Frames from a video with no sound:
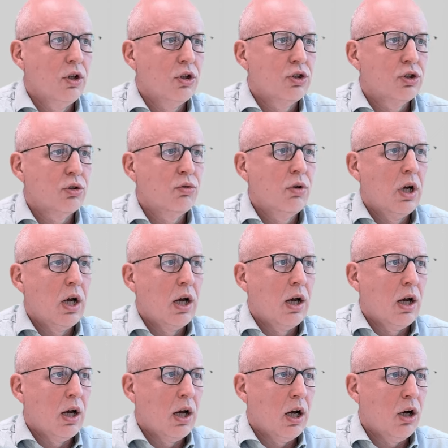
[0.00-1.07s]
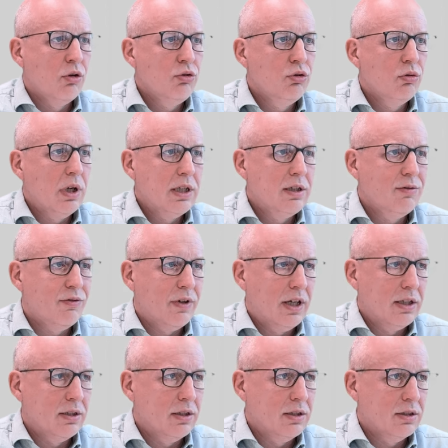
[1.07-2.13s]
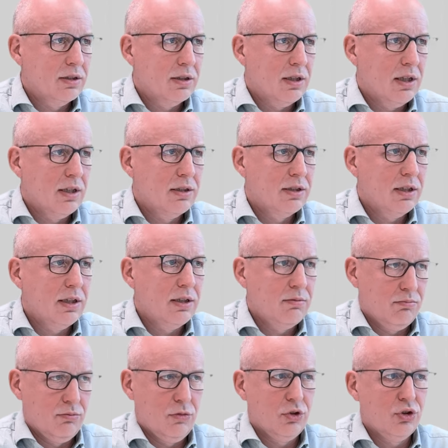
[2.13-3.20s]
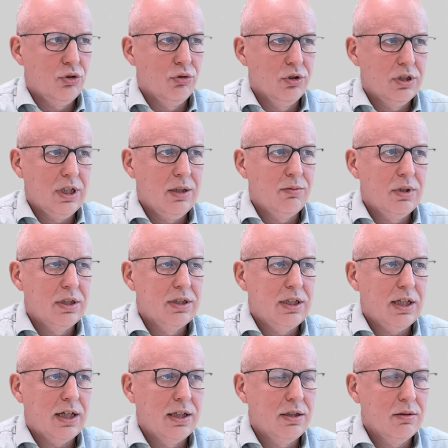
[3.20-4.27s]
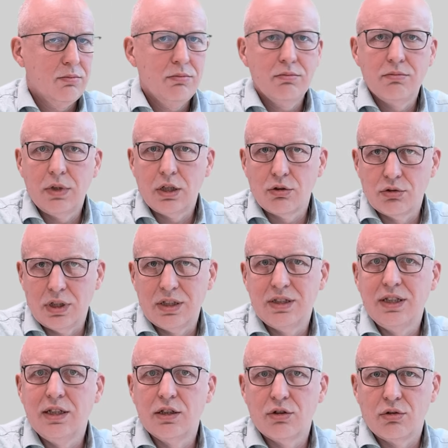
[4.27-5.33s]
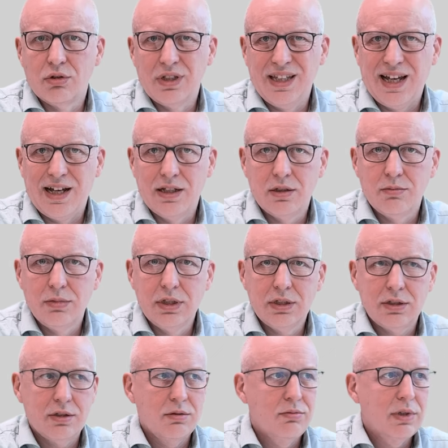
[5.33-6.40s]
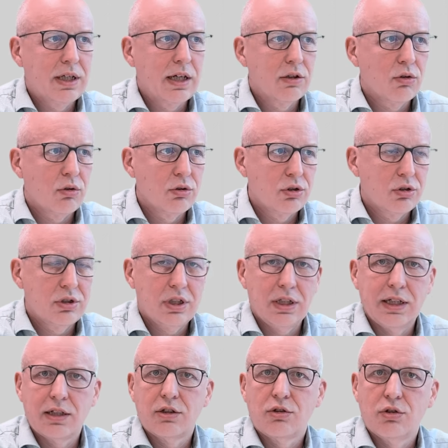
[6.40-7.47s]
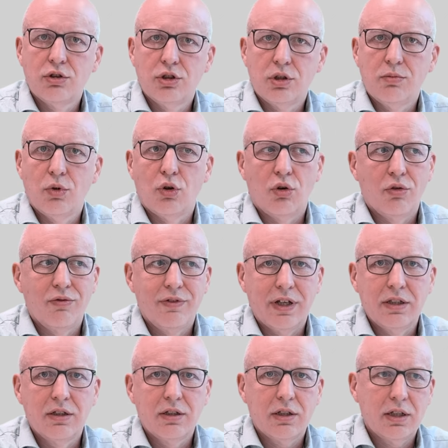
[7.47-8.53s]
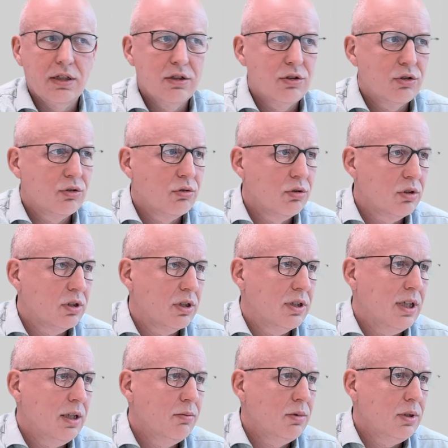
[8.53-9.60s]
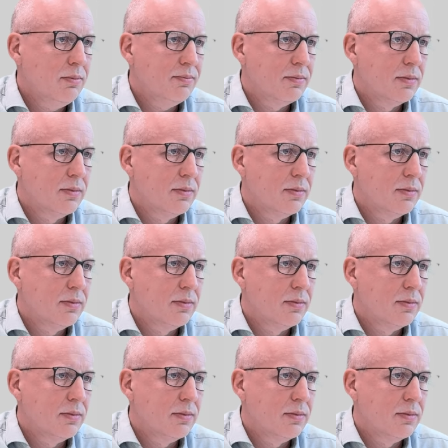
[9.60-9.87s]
So how do I define this? I say the source table is the item because I see it on the item list. We can also select customer or vendor as a source table.